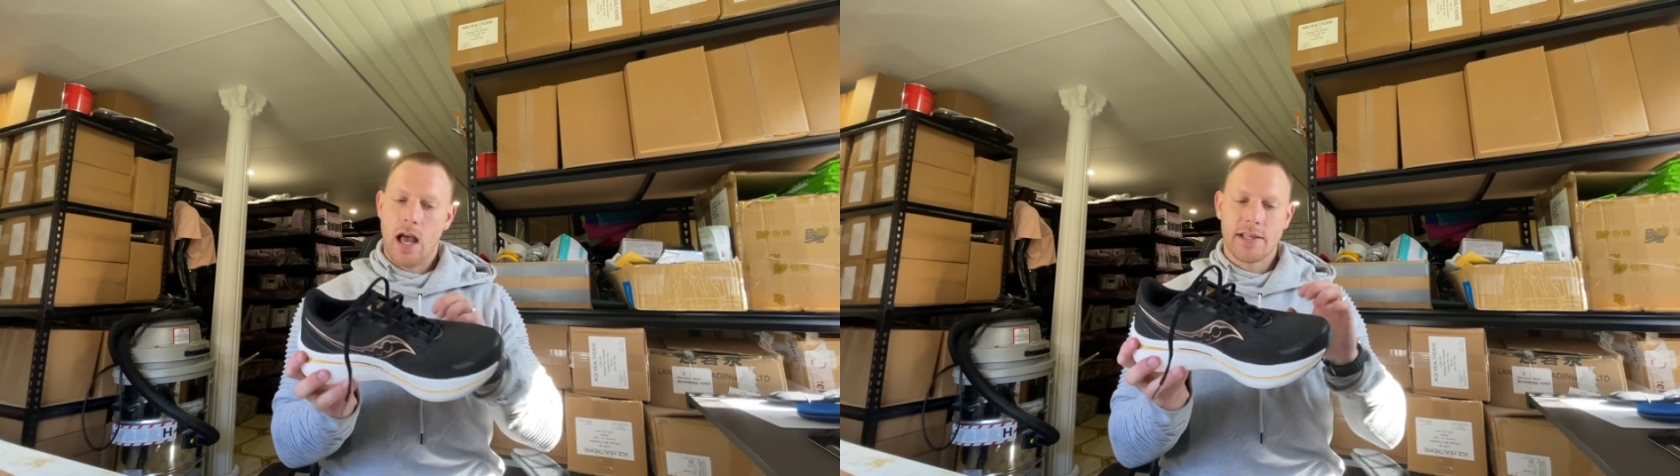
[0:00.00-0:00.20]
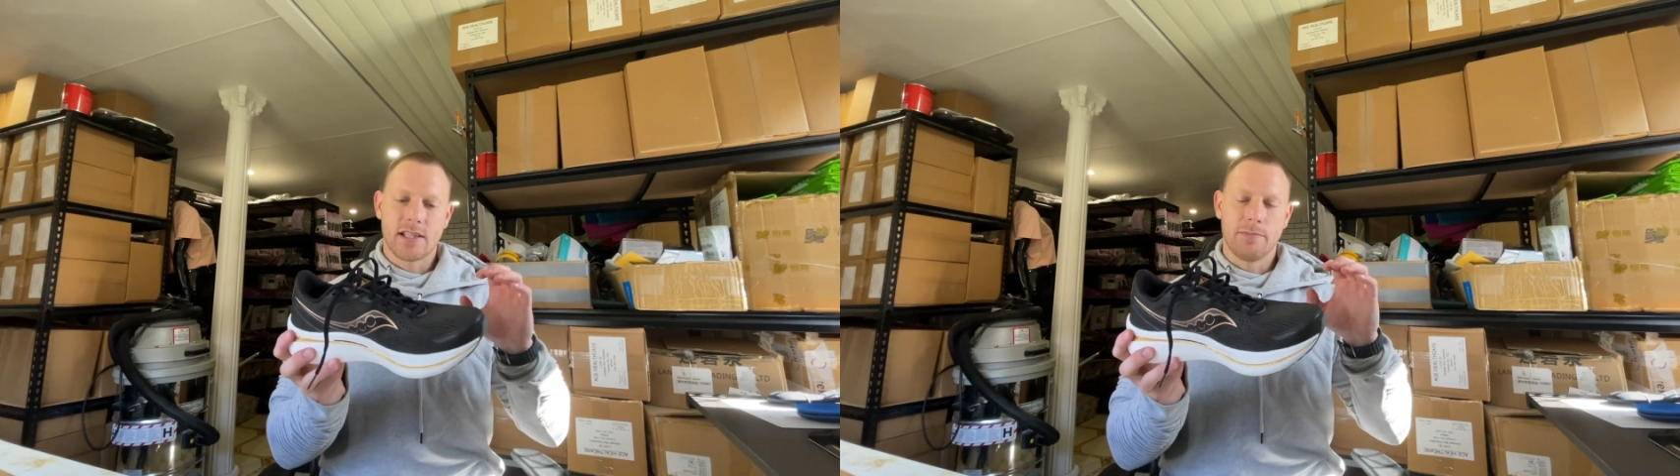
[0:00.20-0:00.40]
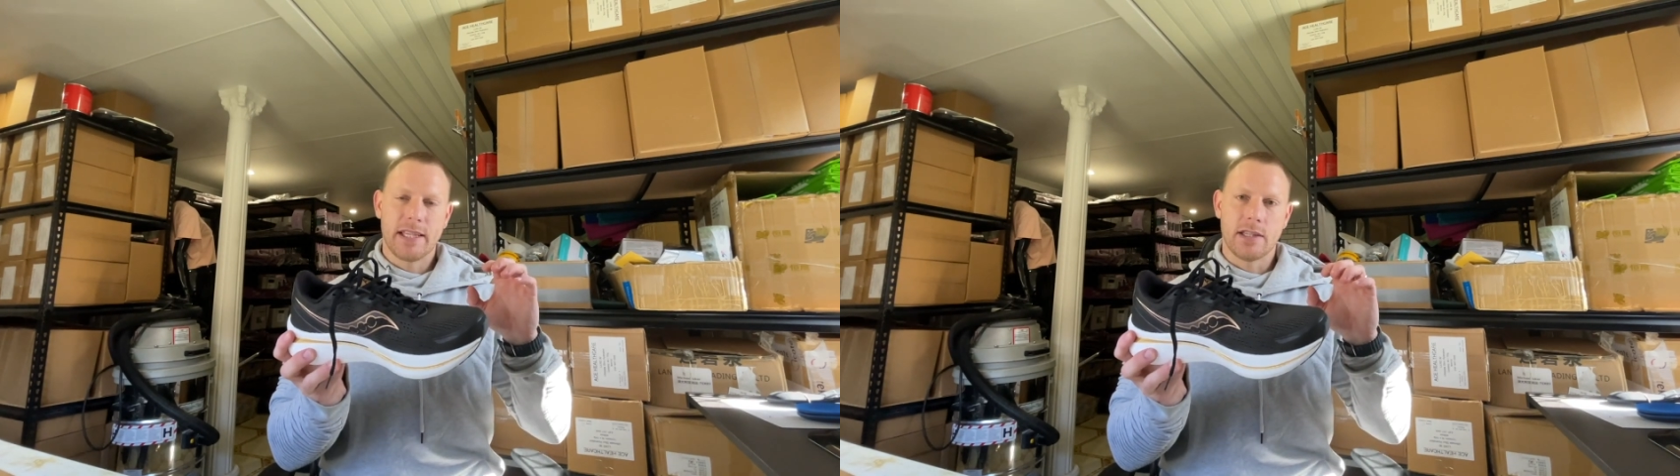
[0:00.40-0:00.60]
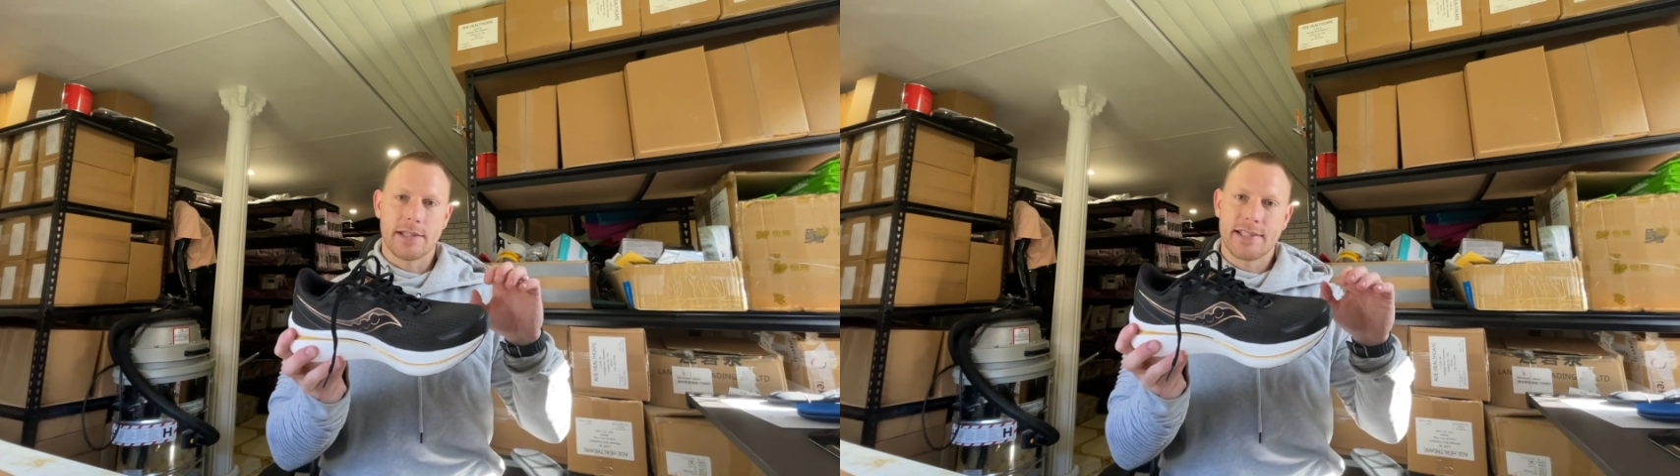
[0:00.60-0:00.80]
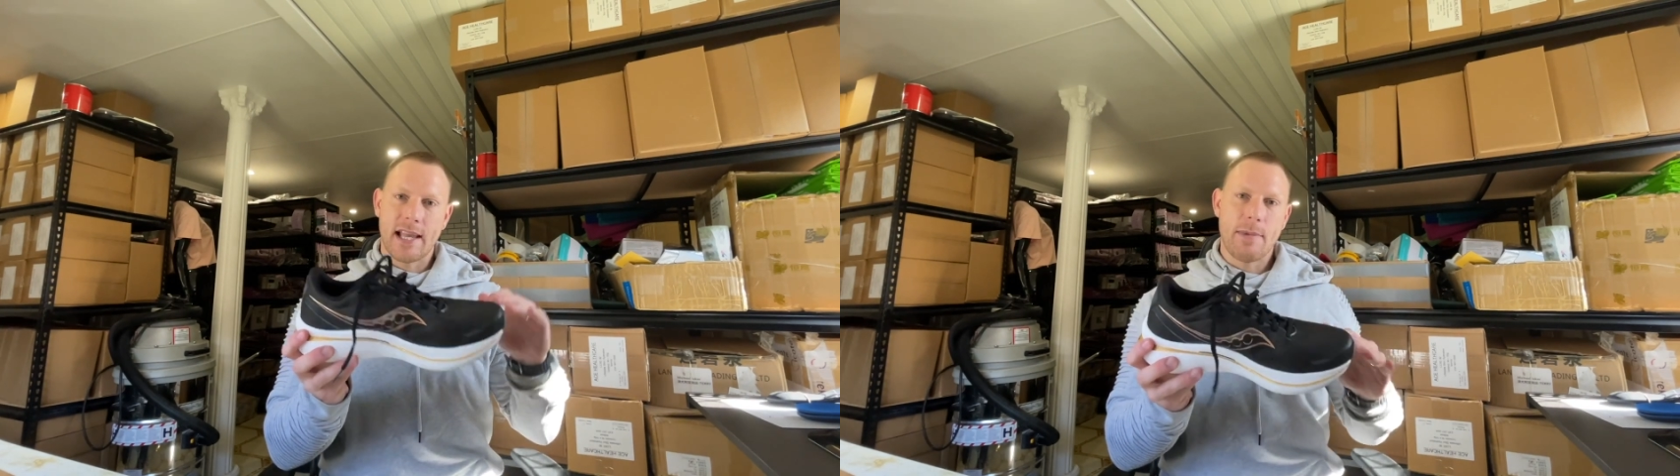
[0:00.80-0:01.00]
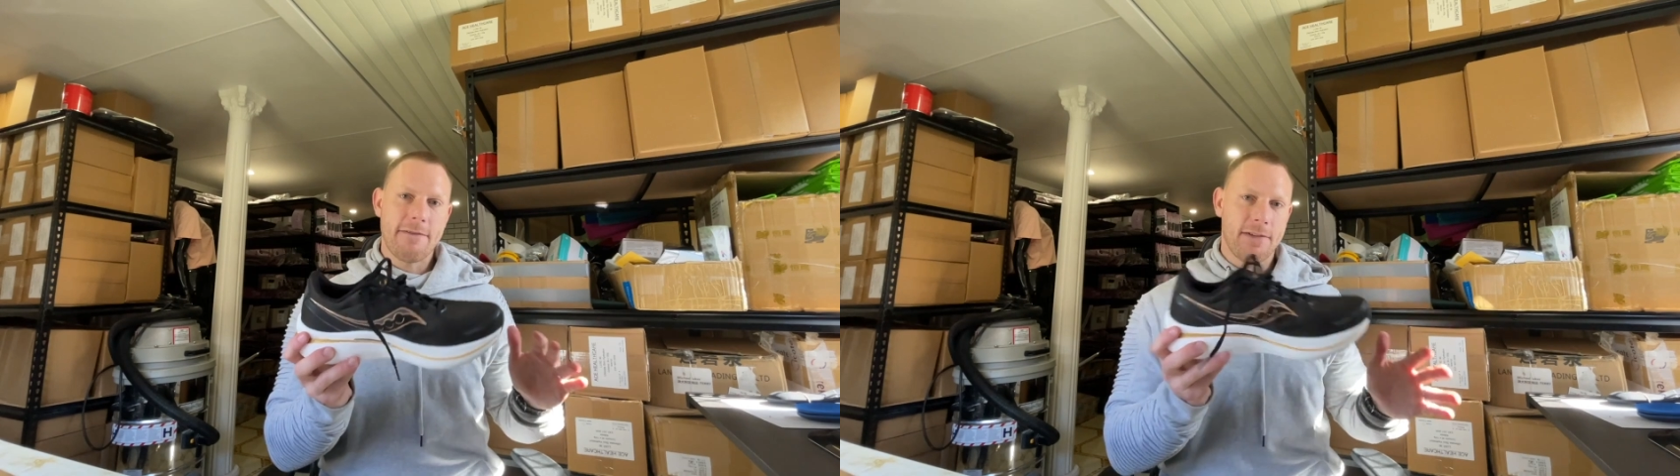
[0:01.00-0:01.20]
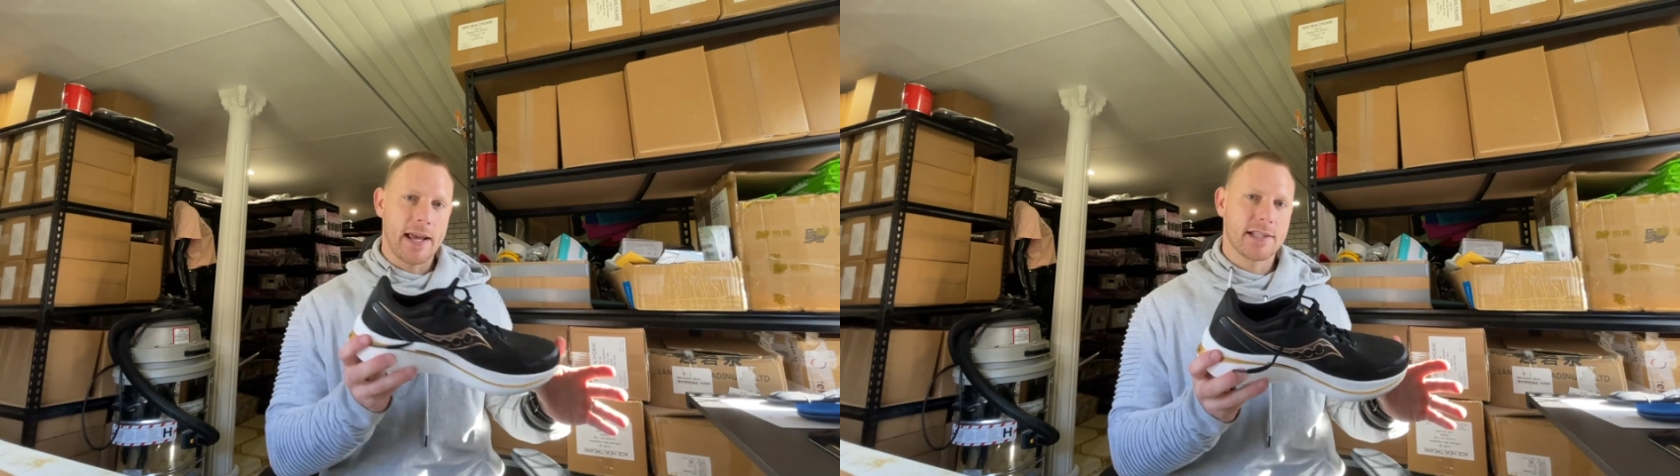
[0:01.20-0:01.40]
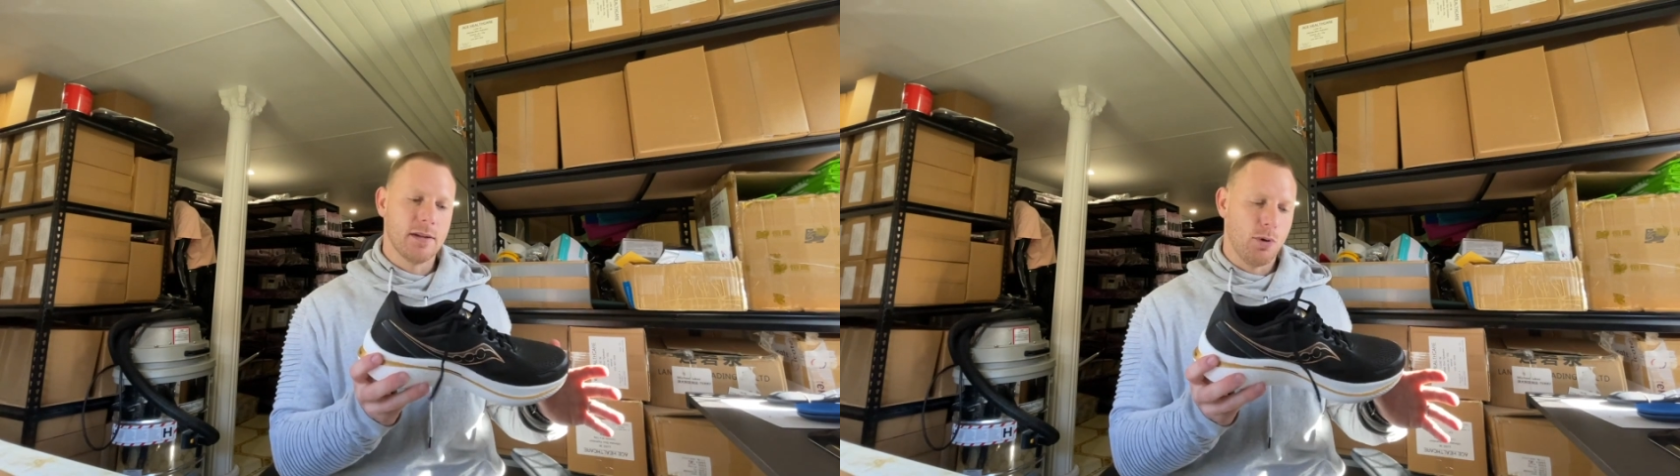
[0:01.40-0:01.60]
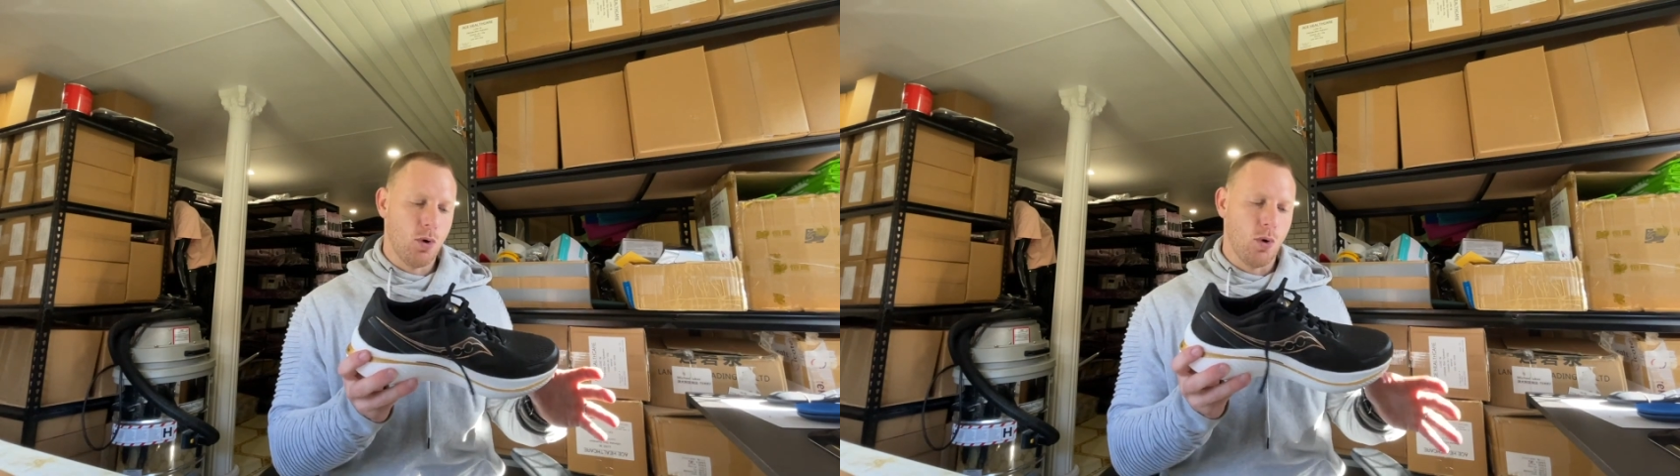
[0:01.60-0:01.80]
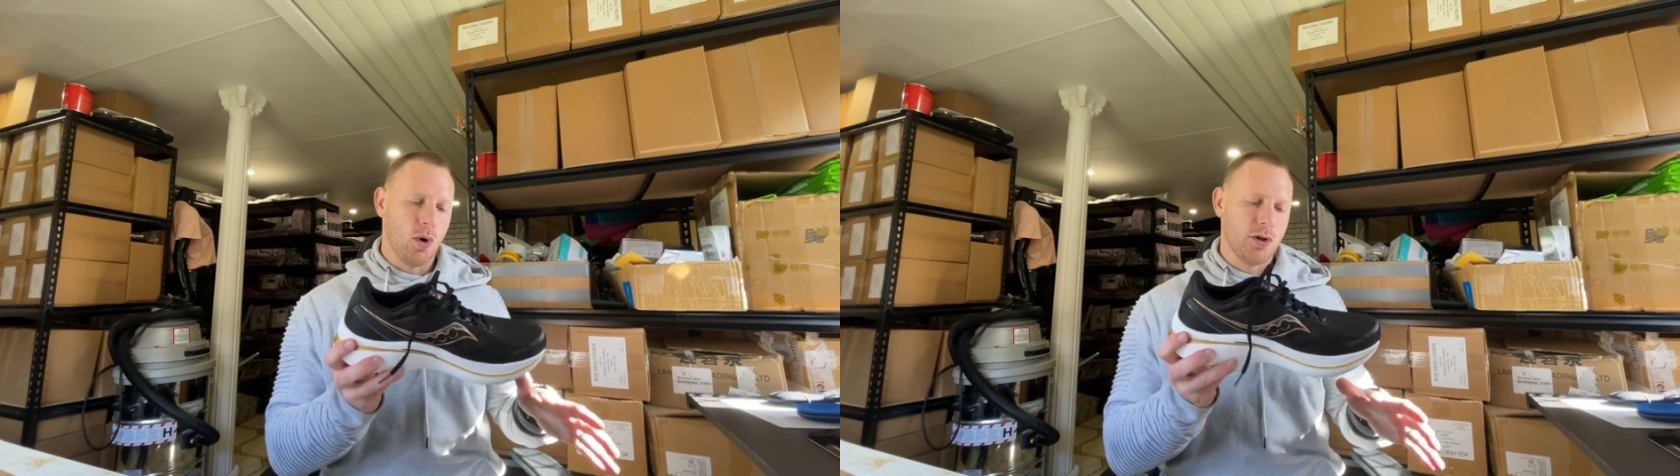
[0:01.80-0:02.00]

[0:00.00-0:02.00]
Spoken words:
Something that's semi-flexible,